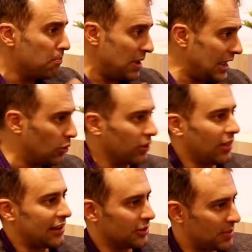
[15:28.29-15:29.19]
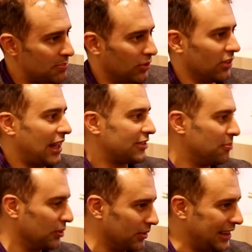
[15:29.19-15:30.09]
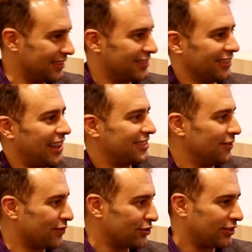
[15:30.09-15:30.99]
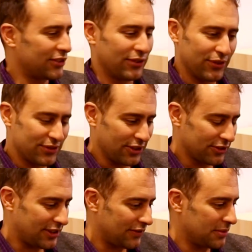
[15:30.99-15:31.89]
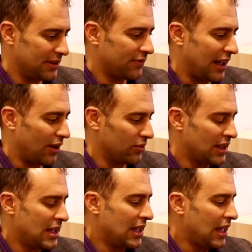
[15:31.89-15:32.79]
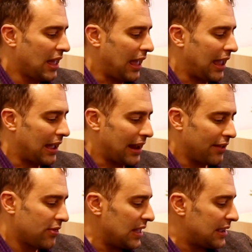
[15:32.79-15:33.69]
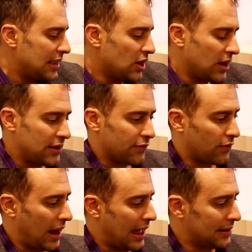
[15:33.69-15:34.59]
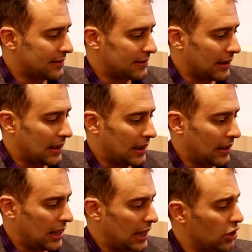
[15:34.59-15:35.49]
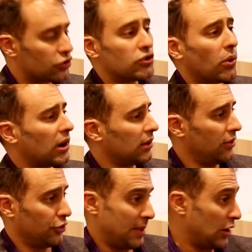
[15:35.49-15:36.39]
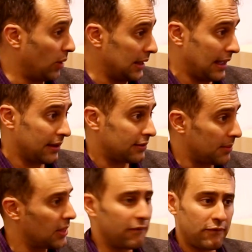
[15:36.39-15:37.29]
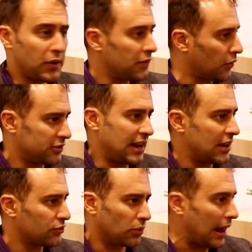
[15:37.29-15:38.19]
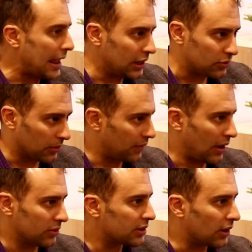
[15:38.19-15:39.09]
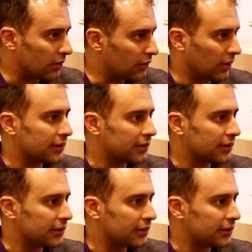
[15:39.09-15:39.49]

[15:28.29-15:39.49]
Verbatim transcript: big with lots of people and lots of buildings and lots of infrastructure, there's still stuff to be found. And I think here in France, historically, there's been a great legacy. I mean, the very first dinosaur eggs were found here, for